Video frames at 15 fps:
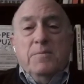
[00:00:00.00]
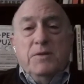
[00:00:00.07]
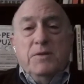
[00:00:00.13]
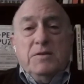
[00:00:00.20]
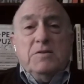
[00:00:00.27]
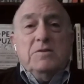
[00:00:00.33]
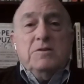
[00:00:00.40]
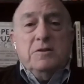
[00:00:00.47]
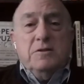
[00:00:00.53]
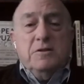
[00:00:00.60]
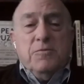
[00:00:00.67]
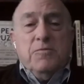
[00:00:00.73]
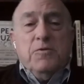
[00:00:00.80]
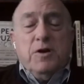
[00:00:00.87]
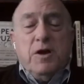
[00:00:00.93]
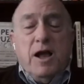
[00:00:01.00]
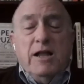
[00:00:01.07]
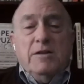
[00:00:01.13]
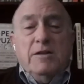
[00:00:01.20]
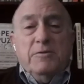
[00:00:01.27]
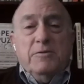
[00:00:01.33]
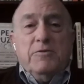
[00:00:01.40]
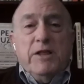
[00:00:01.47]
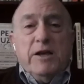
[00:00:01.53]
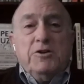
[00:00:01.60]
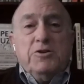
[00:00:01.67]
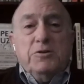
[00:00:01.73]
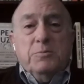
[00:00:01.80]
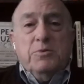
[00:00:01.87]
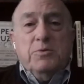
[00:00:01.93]
this is a different kind of
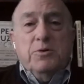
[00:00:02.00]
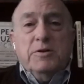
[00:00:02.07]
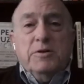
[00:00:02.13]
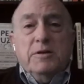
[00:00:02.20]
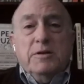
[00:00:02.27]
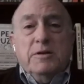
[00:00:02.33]
inflection point.